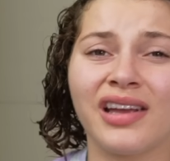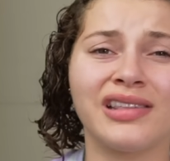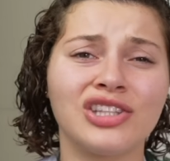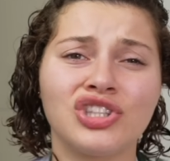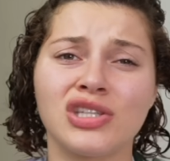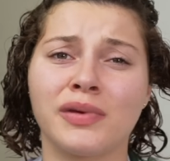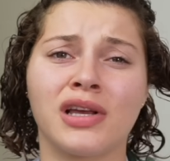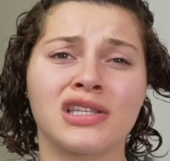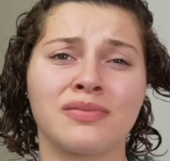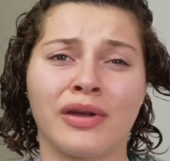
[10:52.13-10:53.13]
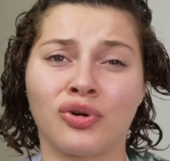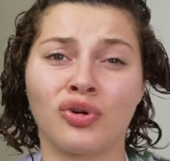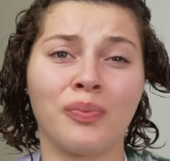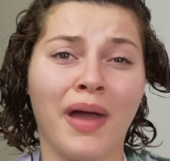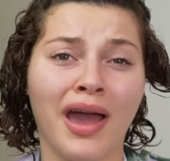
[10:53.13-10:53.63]
And that's just because of my
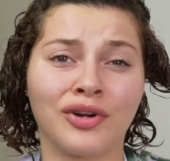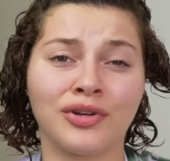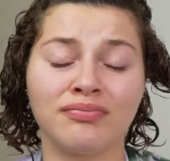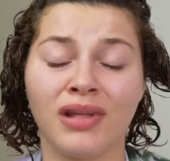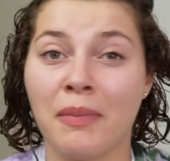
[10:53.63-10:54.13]
curl pattern,